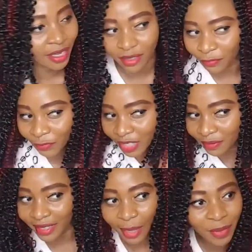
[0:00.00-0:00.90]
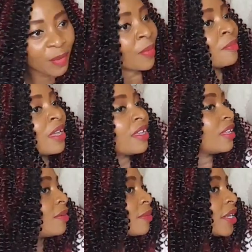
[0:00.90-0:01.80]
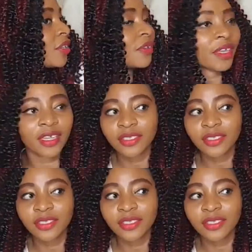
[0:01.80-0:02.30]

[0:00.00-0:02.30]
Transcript: like, really, really happy about my new hair.